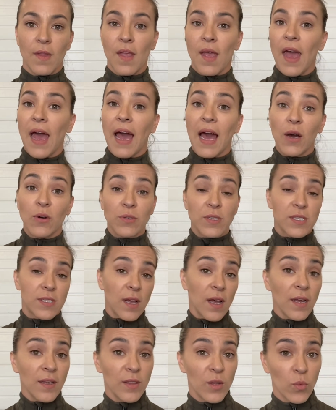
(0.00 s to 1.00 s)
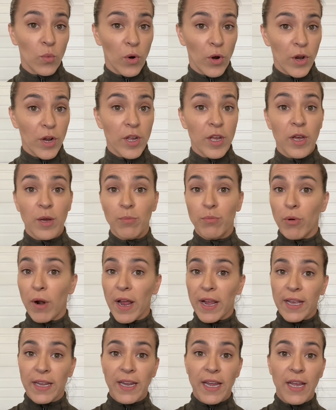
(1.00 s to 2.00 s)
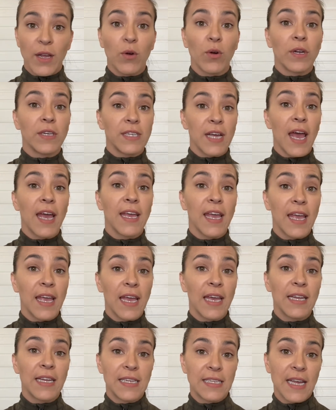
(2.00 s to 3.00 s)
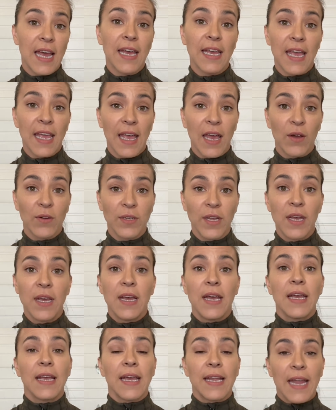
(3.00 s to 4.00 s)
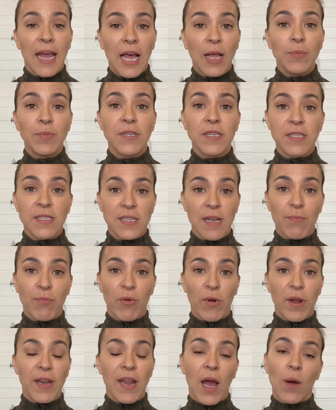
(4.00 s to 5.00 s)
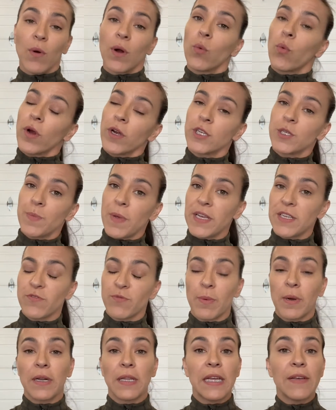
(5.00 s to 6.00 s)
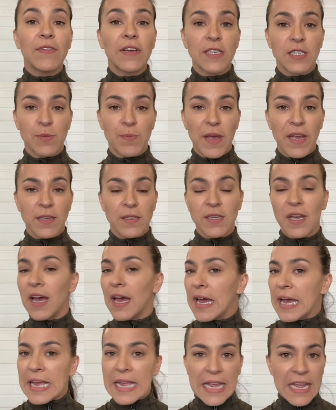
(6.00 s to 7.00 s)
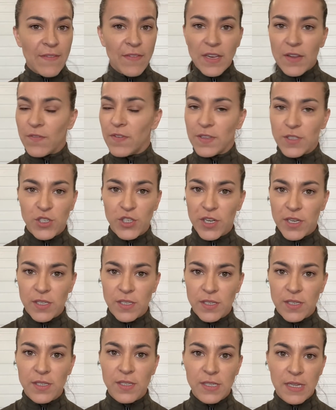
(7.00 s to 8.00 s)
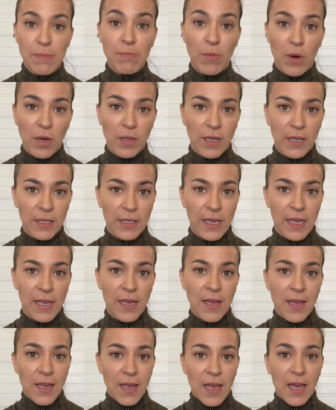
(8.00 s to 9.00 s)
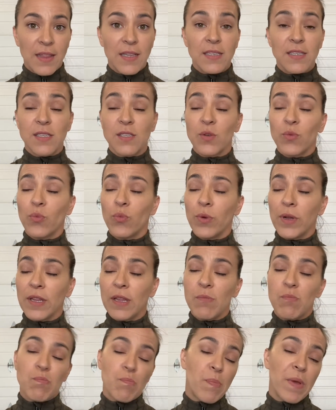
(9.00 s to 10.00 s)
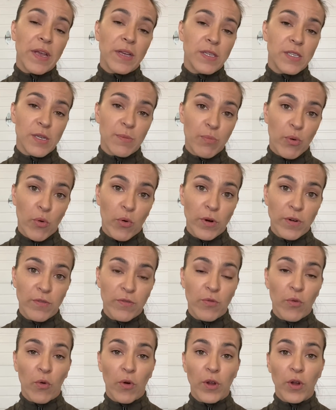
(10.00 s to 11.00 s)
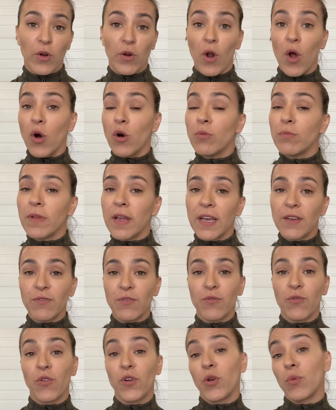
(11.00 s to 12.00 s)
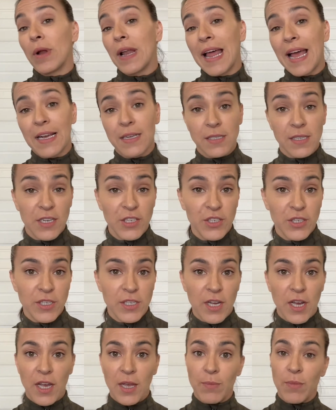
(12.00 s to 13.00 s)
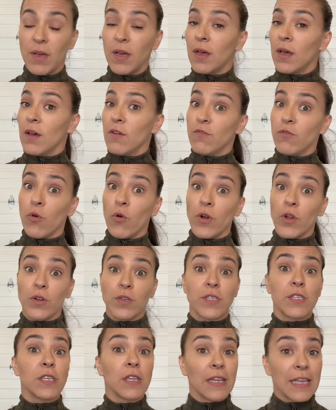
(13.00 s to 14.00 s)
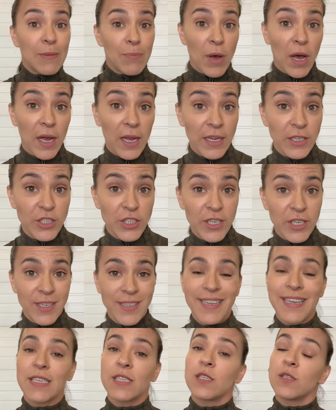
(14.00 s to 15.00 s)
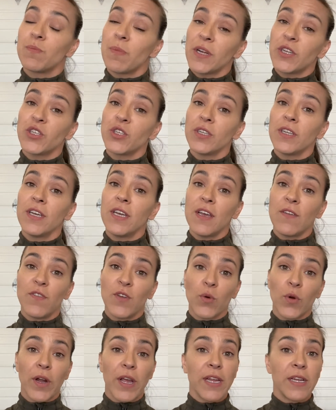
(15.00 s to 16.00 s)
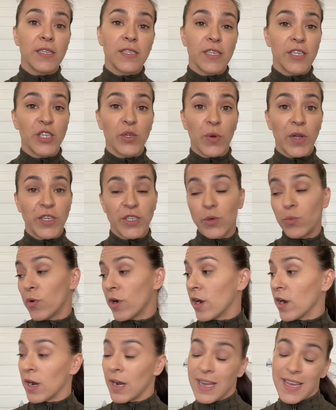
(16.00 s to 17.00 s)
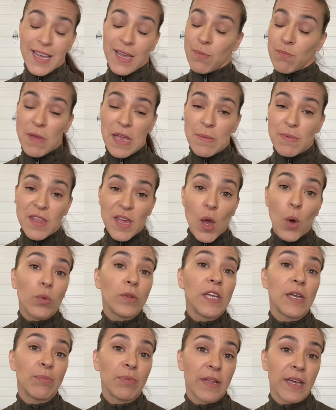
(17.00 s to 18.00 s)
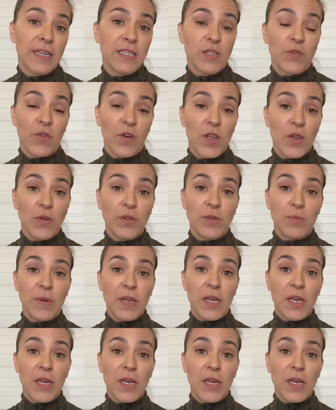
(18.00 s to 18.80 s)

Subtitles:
Outside the work, bracketing or tagging in and tagging out can help to separate our workspace from our living space, even if it's just symbolically. And this is a really big support for your home life, for your relaxation time, for your sleep hygiene, especially if you are in a situation where maybe the only place for you to be